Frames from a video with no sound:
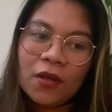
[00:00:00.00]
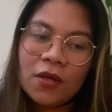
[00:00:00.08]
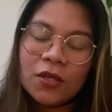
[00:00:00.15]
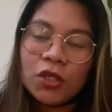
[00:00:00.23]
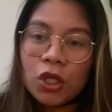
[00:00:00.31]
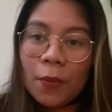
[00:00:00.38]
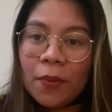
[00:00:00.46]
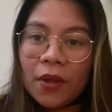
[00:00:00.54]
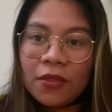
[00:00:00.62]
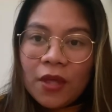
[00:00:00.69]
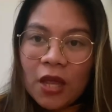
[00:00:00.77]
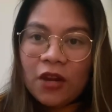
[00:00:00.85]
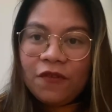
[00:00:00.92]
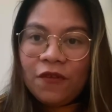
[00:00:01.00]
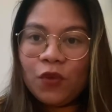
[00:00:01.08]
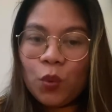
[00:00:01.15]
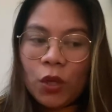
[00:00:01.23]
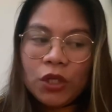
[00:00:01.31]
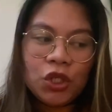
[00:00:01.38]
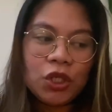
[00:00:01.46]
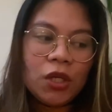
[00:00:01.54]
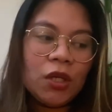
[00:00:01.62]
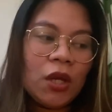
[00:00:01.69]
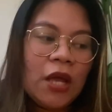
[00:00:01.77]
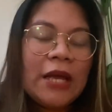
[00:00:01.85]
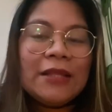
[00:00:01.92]
stopping at the 85th question
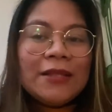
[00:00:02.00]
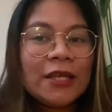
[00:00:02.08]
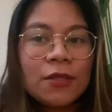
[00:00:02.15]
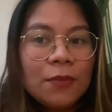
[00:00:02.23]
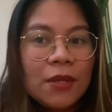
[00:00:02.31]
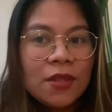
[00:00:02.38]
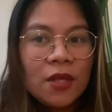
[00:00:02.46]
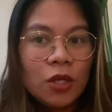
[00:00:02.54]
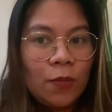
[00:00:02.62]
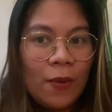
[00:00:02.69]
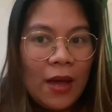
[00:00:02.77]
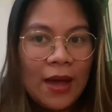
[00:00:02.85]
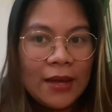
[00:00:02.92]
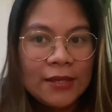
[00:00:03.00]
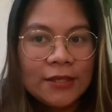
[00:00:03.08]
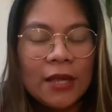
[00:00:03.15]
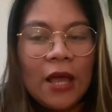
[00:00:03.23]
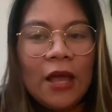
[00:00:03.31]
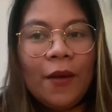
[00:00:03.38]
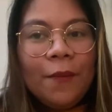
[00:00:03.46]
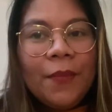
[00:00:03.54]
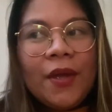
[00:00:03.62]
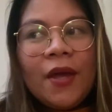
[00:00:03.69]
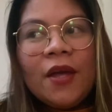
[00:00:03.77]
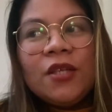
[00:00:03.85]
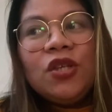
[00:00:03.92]
doesn't mean that you pass,
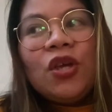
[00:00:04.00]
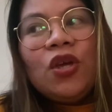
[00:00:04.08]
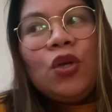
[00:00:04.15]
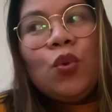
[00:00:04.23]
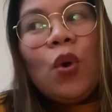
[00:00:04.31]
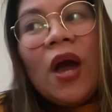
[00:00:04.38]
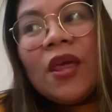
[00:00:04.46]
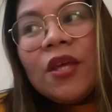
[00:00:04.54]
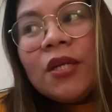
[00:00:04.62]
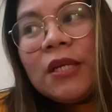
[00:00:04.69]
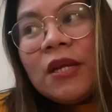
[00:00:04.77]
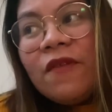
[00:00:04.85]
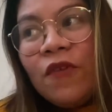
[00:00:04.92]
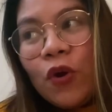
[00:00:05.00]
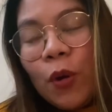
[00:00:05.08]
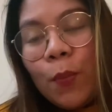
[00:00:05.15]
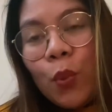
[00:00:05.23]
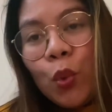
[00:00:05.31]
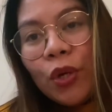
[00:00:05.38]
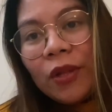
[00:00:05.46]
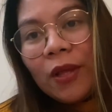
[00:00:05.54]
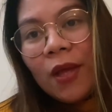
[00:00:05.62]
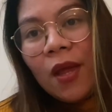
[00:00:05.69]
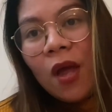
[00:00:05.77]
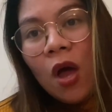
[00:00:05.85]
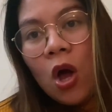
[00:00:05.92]
because you either did very
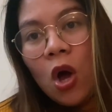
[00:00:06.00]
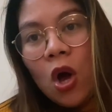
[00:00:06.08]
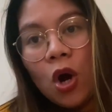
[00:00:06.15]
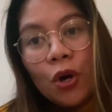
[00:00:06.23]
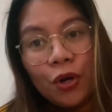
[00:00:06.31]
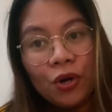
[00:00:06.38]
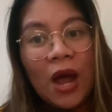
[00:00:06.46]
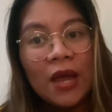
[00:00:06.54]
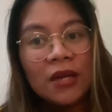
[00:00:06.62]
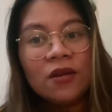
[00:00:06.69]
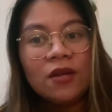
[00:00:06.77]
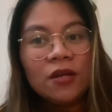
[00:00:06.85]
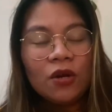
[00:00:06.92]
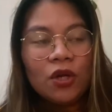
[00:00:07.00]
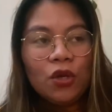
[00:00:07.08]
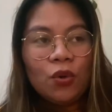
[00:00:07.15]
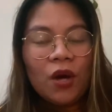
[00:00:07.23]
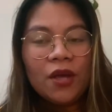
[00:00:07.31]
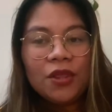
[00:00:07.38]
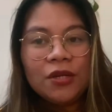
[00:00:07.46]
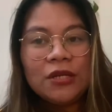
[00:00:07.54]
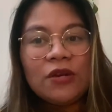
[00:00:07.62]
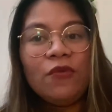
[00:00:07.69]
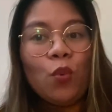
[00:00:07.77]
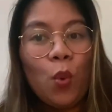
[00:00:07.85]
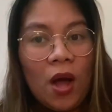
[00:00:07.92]
poorly, or you either
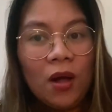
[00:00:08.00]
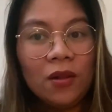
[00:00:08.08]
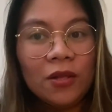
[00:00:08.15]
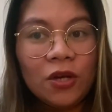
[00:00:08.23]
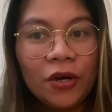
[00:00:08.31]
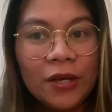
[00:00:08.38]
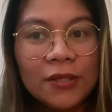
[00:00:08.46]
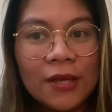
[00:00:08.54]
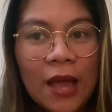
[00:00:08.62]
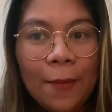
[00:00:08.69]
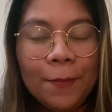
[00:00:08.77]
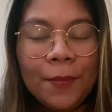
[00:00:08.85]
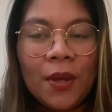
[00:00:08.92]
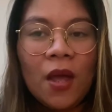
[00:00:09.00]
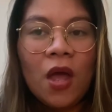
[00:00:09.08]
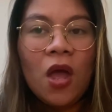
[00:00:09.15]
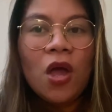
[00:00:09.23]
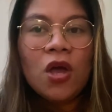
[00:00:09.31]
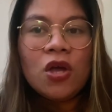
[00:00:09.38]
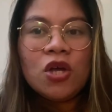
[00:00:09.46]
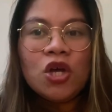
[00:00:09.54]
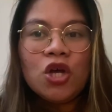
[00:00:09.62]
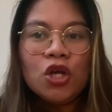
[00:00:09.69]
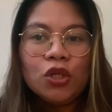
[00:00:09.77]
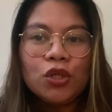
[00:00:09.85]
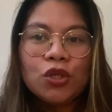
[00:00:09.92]
did well in your exam.
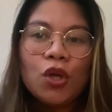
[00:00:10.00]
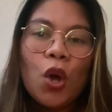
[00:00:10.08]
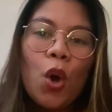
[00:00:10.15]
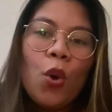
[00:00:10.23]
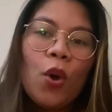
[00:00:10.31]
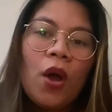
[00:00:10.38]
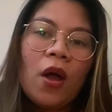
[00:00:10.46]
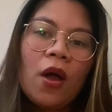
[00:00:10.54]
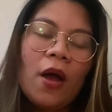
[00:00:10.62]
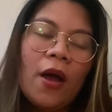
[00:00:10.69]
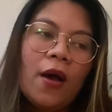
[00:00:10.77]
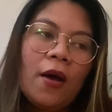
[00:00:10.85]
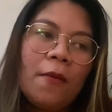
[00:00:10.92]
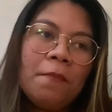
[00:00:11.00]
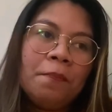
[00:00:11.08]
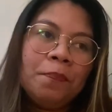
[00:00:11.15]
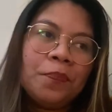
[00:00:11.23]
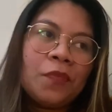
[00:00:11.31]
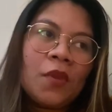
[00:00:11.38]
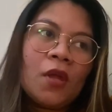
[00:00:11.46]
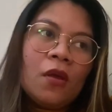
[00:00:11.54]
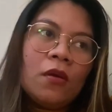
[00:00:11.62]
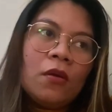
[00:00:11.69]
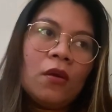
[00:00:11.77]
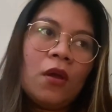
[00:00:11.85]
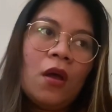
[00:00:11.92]
So I
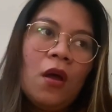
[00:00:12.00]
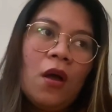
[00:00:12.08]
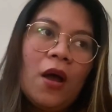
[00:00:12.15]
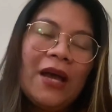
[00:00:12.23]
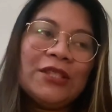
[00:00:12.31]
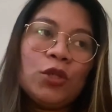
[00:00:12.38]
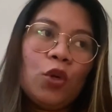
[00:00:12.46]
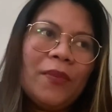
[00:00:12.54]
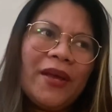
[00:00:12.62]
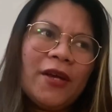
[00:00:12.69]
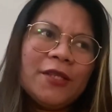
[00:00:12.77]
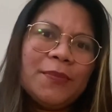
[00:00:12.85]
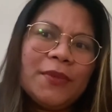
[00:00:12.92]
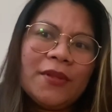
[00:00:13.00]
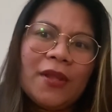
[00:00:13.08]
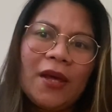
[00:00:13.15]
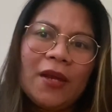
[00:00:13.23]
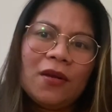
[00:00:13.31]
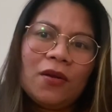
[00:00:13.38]
told my husband my